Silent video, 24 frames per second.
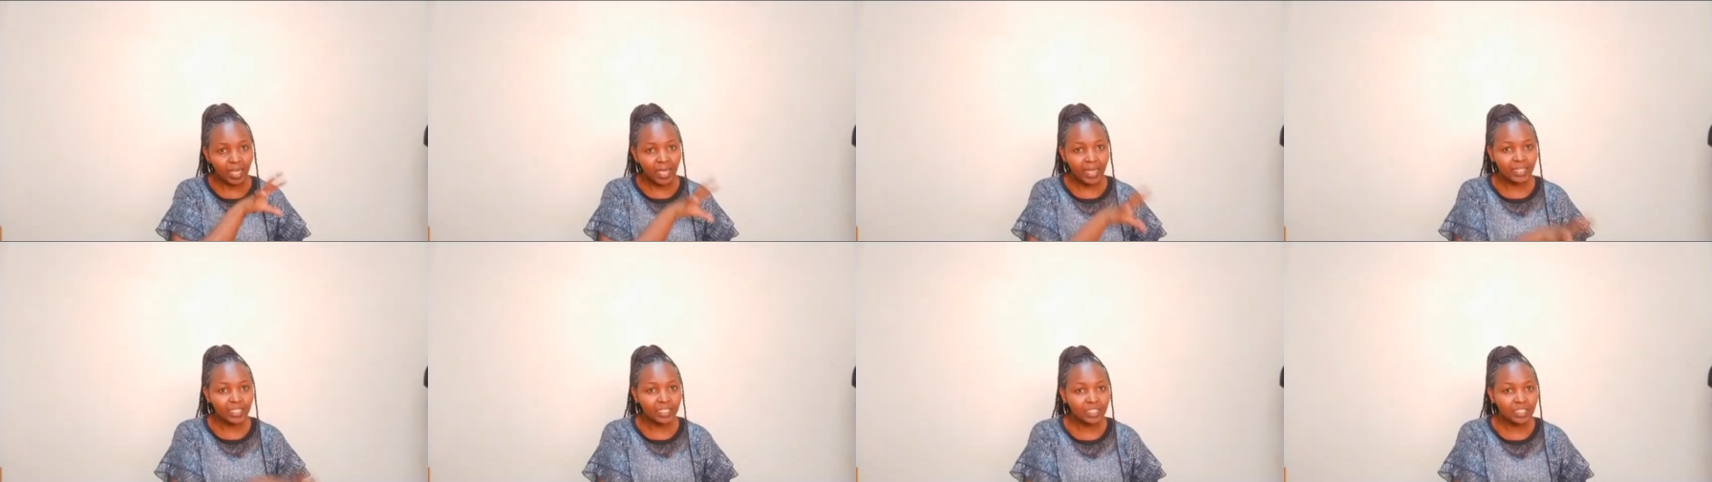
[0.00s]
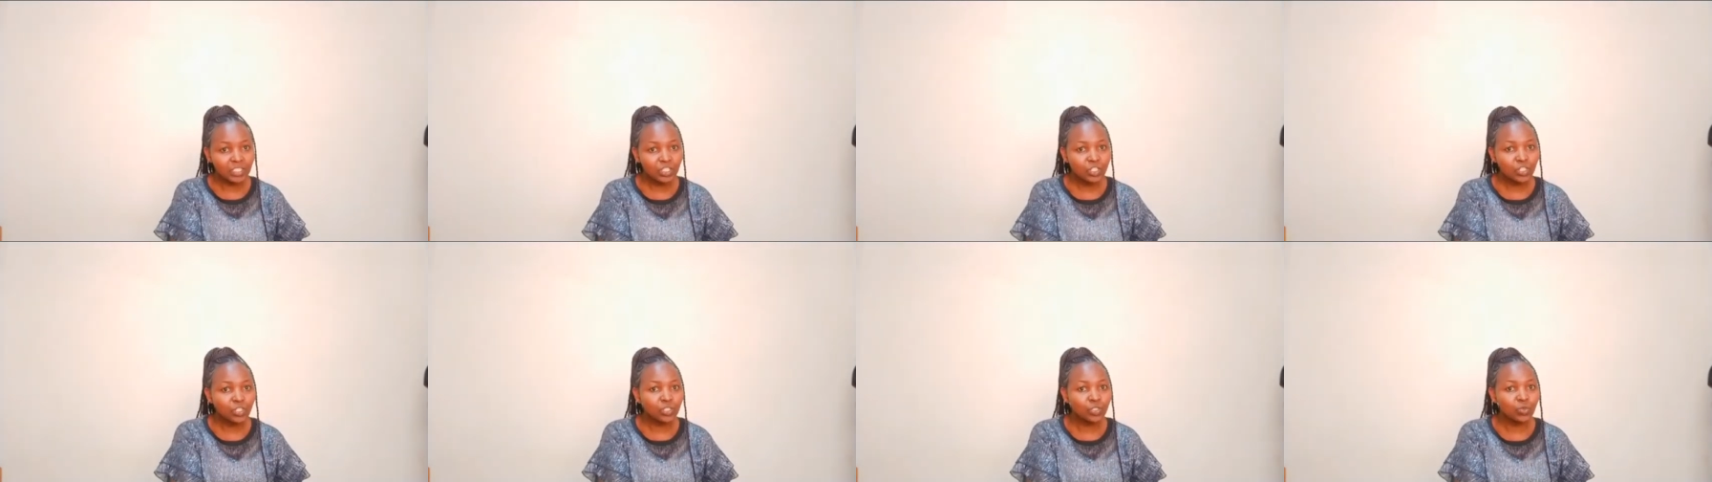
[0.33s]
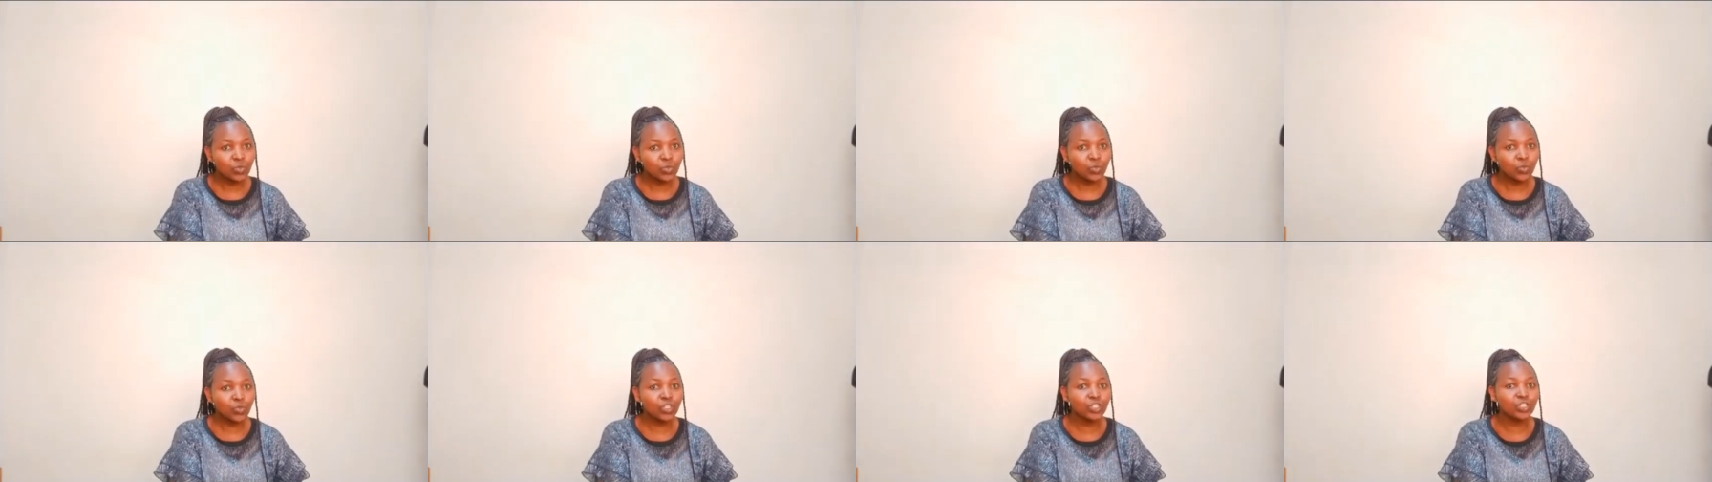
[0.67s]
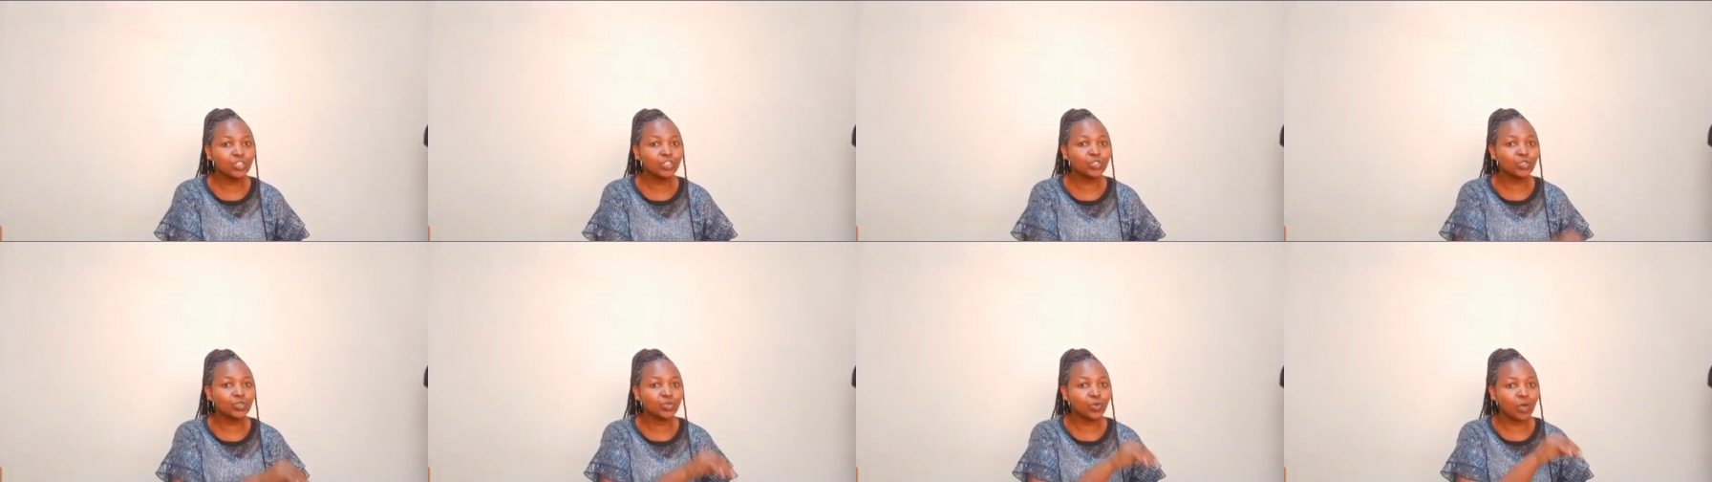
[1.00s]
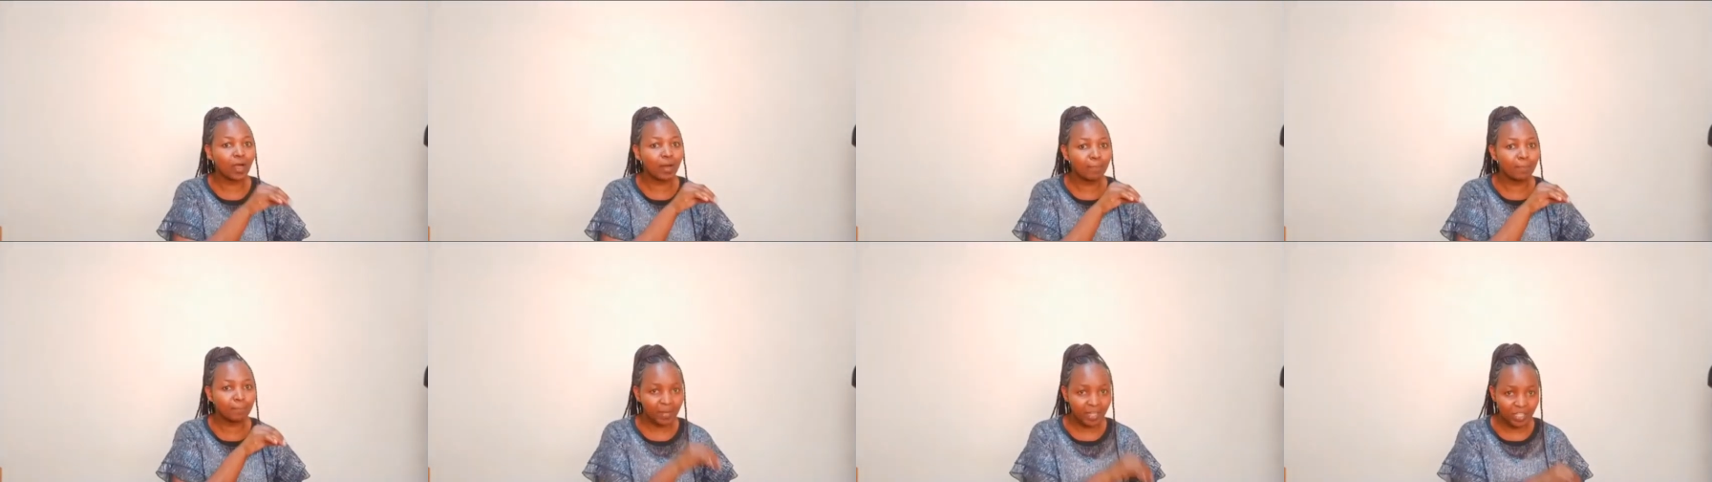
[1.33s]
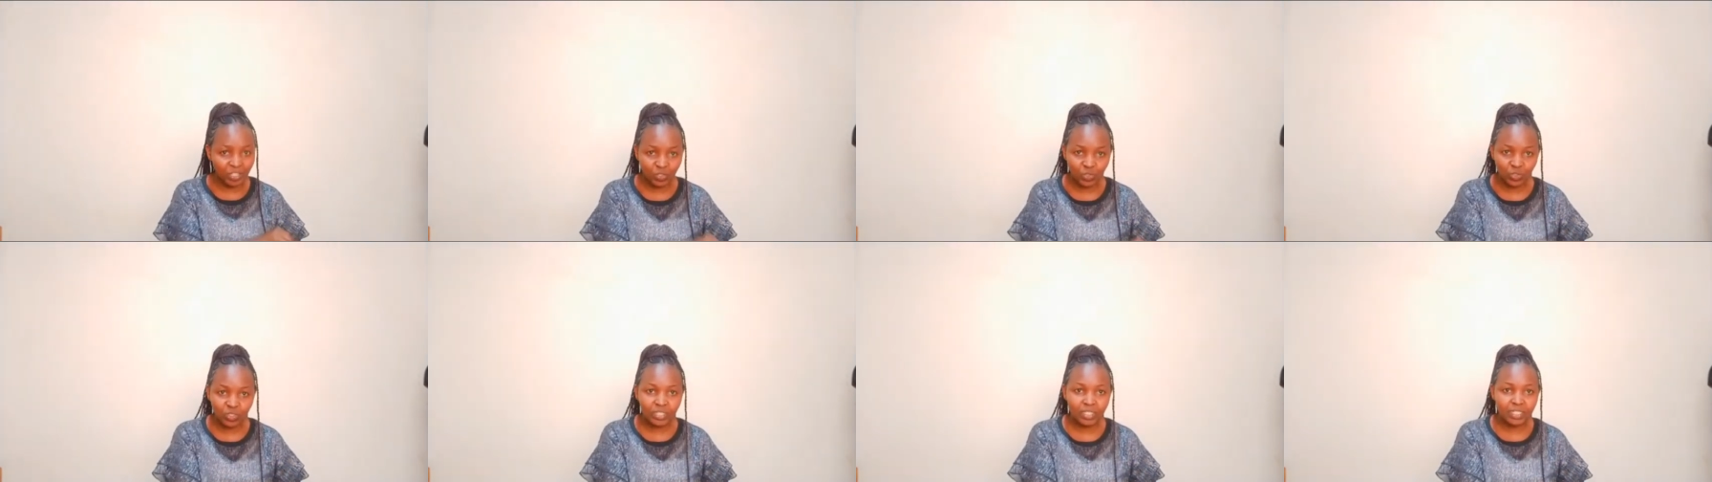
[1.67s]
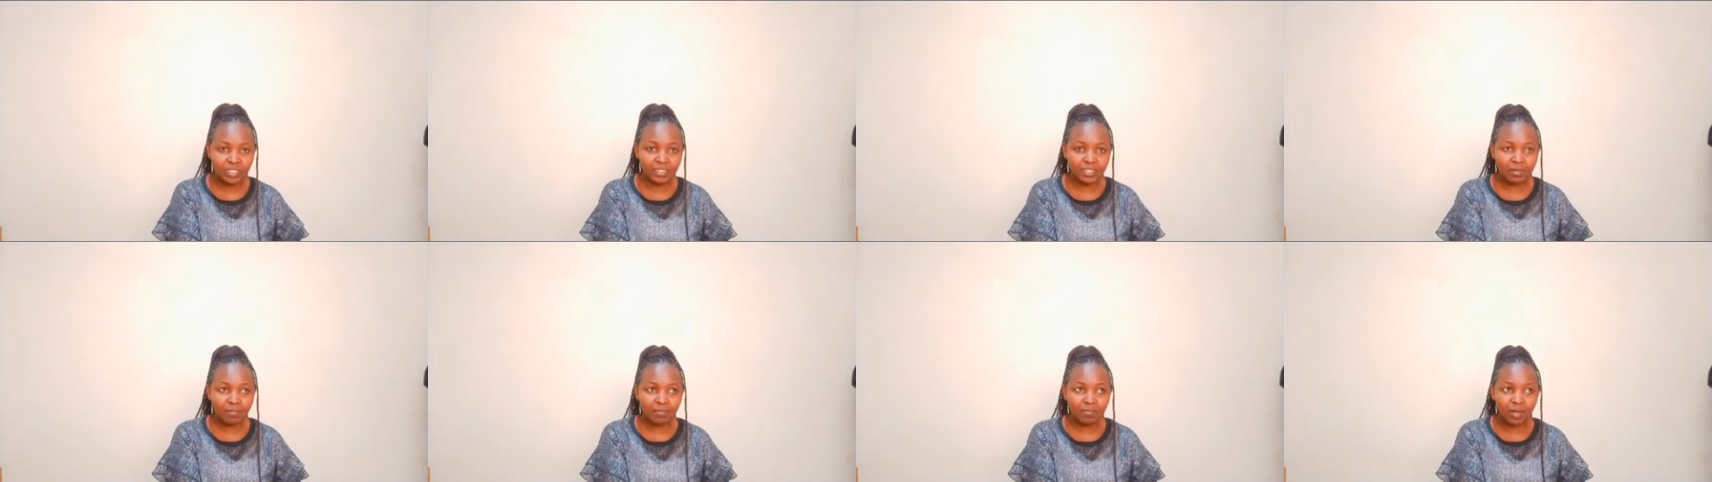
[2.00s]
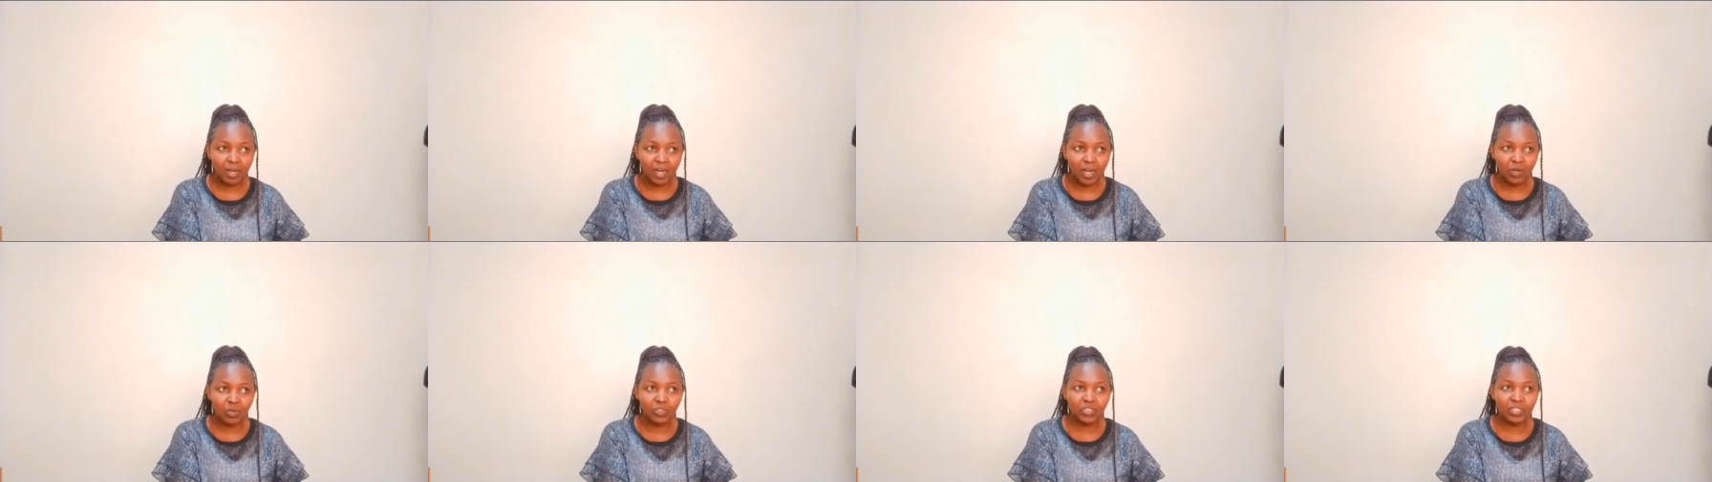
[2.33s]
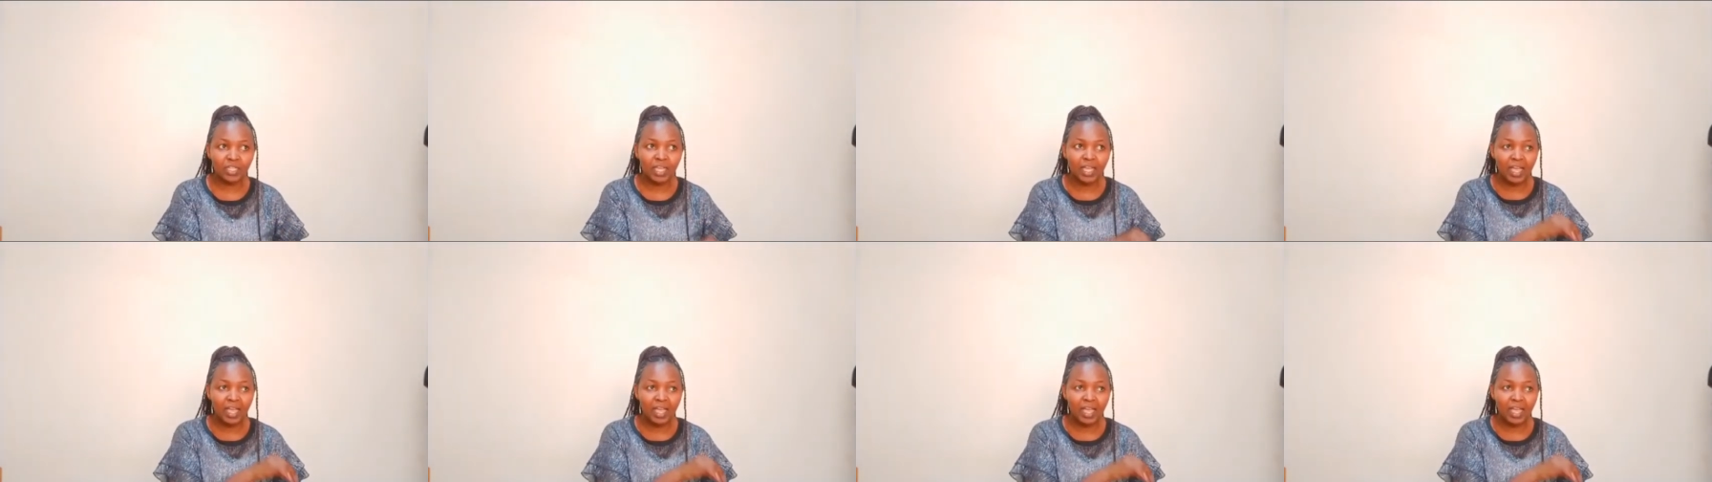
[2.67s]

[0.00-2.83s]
niche which you are passionate about,